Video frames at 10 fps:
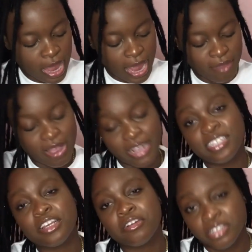if that is a
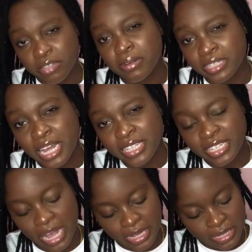Christmas night
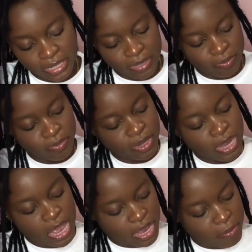set.
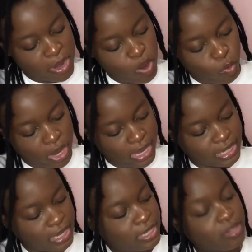Maybe the earliest
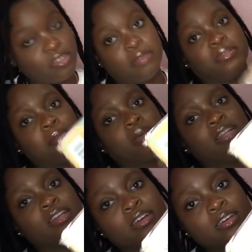night set or something, but
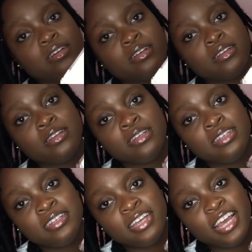look.
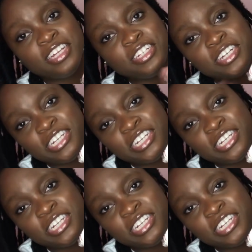Ain't she cute?